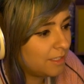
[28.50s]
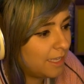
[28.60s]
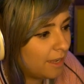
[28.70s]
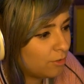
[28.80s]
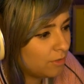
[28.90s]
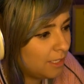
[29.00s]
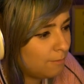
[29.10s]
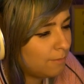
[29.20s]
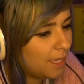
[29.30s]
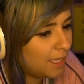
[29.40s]
ghetto-ly
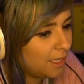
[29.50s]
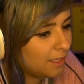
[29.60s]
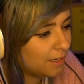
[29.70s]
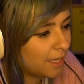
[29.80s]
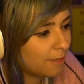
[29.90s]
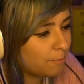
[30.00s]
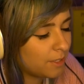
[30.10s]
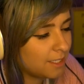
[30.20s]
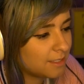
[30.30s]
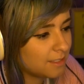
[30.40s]
made at
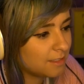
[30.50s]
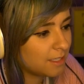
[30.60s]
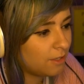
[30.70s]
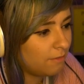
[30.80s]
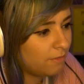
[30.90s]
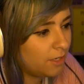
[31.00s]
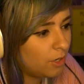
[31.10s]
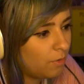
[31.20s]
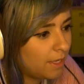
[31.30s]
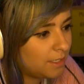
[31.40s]
places. Like you have
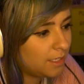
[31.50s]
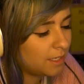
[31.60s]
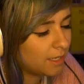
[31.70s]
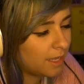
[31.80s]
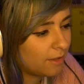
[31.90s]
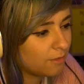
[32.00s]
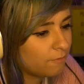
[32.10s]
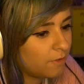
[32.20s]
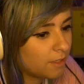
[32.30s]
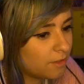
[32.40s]
no idea how the
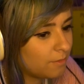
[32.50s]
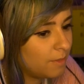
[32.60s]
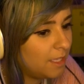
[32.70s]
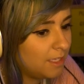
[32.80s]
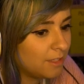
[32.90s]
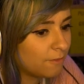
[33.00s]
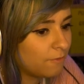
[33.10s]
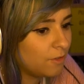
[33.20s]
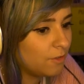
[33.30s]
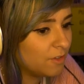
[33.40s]
fuck they're making the
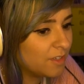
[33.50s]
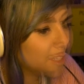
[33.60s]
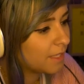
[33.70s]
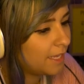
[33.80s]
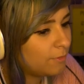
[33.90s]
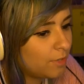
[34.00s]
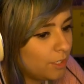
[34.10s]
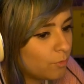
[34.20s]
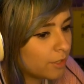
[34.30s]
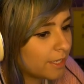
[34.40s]
food. And when
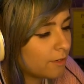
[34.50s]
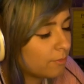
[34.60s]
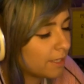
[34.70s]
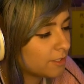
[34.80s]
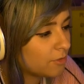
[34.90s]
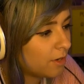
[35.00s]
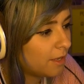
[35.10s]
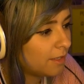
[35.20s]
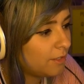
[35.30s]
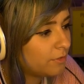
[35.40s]
you work at a
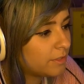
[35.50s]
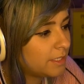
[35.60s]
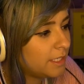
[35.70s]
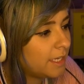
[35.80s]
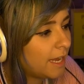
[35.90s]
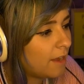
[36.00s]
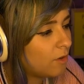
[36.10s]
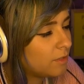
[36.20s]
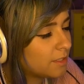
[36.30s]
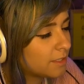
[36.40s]
restaurant, you see
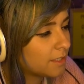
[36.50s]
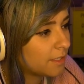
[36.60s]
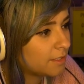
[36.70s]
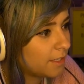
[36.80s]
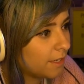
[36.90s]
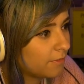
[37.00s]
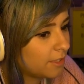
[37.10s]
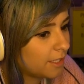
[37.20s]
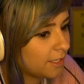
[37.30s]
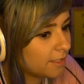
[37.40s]
how disgusting
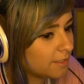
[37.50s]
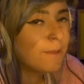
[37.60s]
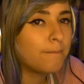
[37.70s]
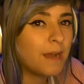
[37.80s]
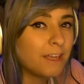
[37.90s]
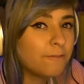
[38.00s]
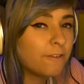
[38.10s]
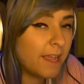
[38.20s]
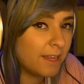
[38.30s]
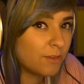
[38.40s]
everything is. My
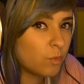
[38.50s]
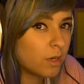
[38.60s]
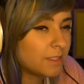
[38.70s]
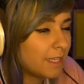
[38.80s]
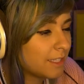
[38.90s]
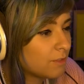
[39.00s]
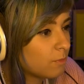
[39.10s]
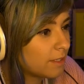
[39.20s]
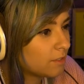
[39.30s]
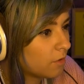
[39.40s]
friend worked at this
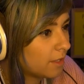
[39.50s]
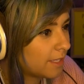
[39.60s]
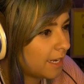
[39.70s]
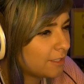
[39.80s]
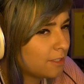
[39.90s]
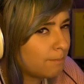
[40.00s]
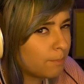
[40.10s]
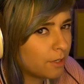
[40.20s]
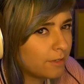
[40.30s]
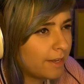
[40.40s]
restaurant that actually
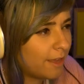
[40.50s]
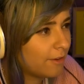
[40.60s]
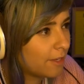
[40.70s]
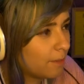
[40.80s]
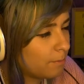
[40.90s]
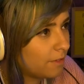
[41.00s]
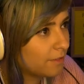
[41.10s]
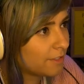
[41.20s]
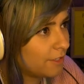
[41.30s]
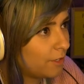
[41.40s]
burned down a couple
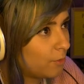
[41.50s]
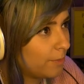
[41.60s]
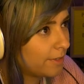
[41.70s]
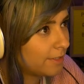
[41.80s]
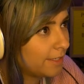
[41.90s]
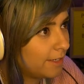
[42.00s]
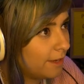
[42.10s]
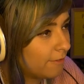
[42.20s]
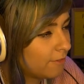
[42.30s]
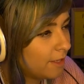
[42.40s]
years ago, weirdly
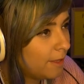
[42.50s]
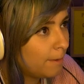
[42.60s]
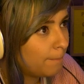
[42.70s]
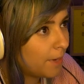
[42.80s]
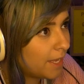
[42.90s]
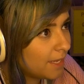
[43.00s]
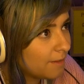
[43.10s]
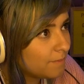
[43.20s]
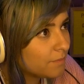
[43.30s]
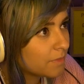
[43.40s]
enough. But
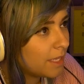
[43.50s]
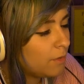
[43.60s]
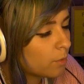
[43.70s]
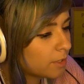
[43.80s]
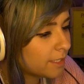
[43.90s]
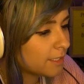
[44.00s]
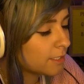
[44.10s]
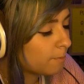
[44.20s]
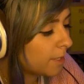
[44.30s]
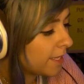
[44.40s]
he worked at
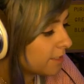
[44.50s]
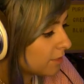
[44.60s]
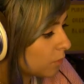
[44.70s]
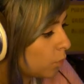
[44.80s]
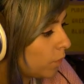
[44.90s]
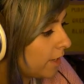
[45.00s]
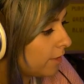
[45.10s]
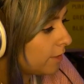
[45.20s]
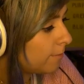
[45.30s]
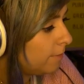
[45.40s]
this place
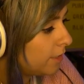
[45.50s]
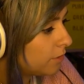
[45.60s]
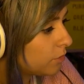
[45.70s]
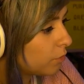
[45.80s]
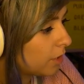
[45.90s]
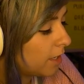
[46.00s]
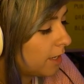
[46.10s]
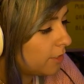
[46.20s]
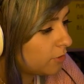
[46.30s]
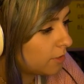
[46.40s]
where the meals were
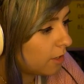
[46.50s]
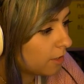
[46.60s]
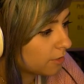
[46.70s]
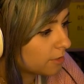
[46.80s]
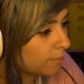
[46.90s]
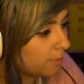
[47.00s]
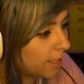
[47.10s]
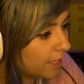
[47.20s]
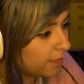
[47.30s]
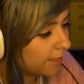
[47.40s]
$100 a
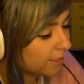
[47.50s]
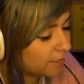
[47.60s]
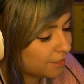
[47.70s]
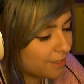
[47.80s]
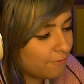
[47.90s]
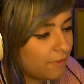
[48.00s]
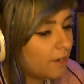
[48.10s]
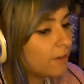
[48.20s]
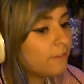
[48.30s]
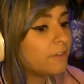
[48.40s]
plate, like this
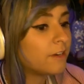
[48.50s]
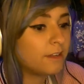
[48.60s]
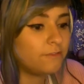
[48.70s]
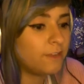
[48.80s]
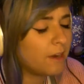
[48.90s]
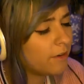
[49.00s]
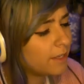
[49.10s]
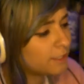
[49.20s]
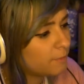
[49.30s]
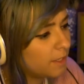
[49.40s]
very, very, very
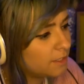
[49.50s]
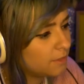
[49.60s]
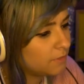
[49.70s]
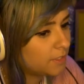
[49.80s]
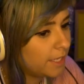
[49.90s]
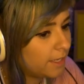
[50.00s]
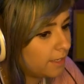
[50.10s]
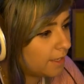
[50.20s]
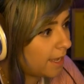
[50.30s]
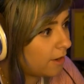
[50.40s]
expensive
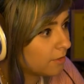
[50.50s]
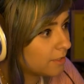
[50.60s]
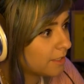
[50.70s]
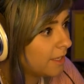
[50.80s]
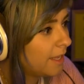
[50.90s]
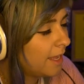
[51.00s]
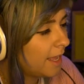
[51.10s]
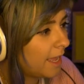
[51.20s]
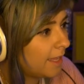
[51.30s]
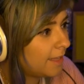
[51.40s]
steakhouse.
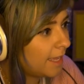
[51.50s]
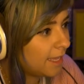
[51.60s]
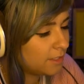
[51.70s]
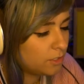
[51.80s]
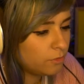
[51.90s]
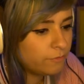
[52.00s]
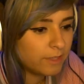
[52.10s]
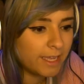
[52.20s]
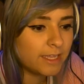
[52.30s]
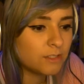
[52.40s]
And they had
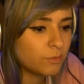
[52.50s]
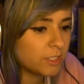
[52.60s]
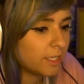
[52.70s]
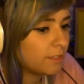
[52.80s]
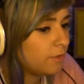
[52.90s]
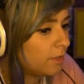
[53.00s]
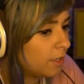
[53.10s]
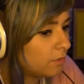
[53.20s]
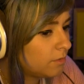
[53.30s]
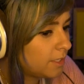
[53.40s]
souffles, which, as you
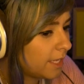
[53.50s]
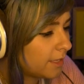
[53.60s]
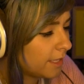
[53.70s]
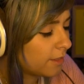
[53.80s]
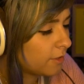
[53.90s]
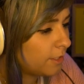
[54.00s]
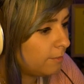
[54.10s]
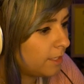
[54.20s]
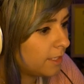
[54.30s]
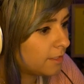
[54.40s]
know, take like 30
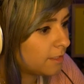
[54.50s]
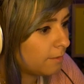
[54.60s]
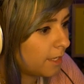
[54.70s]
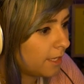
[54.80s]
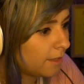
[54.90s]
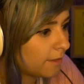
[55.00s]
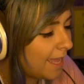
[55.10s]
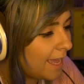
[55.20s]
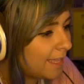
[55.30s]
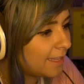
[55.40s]
minutes to make.
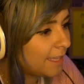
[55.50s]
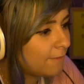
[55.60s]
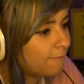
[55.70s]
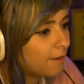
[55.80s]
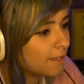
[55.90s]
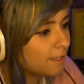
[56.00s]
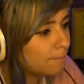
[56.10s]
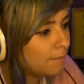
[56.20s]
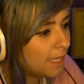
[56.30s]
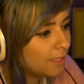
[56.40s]
And they
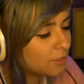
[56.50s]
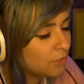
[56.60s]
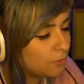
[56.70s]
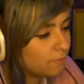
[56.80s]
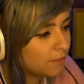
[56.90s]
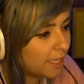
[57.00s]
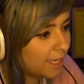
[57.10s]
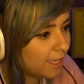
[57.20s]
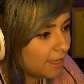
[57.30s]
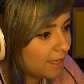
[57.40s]
fucking made a
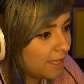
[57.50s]
souffle.